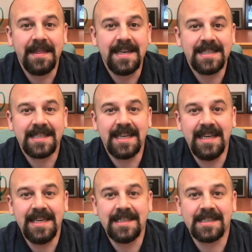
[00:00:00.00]
This
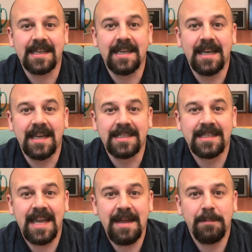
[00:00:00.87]
is
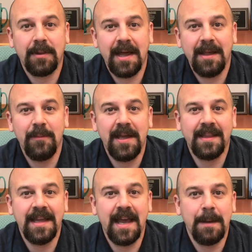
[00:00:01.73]
Estate Planning
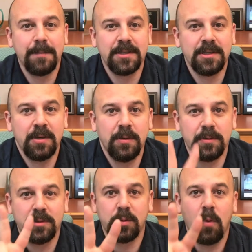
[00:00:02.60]
Weekly
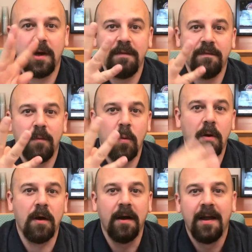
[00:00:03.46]
episode
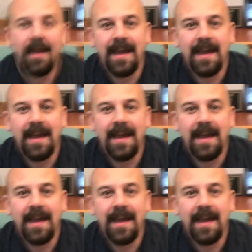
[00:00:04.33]
24,